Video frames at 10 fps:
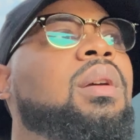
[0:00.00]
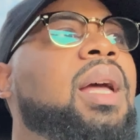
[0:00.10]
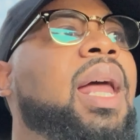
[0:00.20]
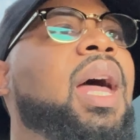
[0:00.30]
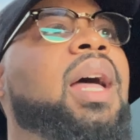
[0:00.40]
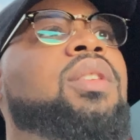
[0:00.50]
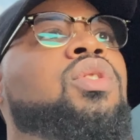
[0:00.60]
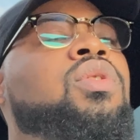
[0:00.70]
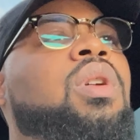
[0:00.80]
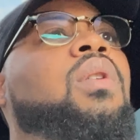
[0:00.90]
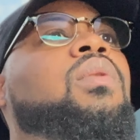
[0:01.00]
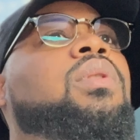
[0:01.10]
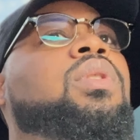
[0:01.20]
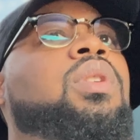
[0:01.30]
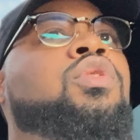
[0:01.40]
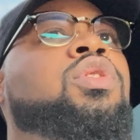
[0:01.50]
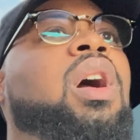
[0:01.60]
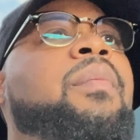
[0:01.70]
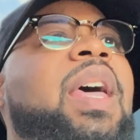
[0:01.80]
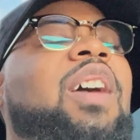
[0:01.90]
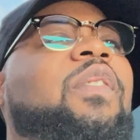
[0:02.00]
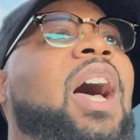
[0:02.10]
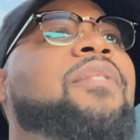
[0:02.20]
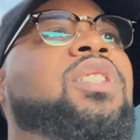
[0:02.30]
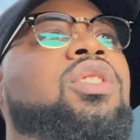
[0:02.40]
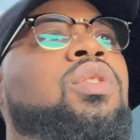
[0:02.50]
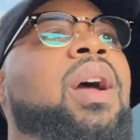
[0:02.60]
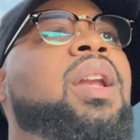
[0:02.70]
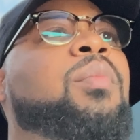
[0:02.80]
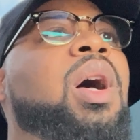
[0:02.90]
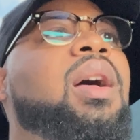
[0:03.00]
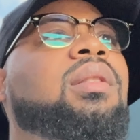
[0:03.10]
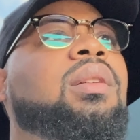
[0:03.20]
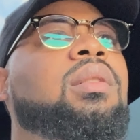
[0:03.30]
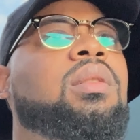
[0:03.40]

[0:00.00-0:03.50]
and then, you know, you start making five, six grand a month.